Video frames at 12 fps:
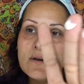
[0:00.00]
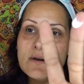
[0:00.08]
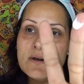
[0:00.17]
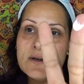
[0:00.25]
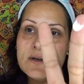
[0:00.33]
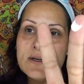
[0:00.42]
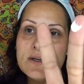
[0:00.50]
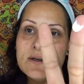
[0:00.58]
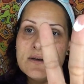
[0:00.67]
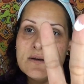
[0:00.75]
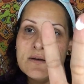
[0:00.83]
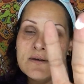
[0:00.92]

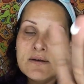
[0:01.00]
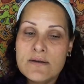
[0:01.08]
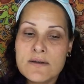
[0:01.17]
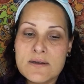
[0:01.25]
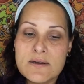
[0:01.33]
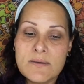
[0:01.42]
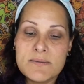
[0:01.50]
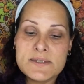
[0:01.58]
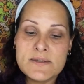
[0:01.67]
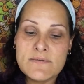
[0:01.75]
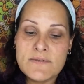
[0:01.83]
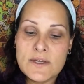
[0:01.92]
on an
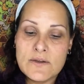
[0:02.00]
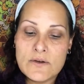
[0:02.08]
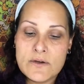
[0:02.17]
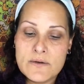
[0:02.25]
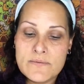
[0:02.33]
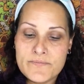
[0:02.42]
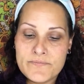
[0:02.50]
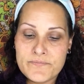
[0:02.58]
opposite finger.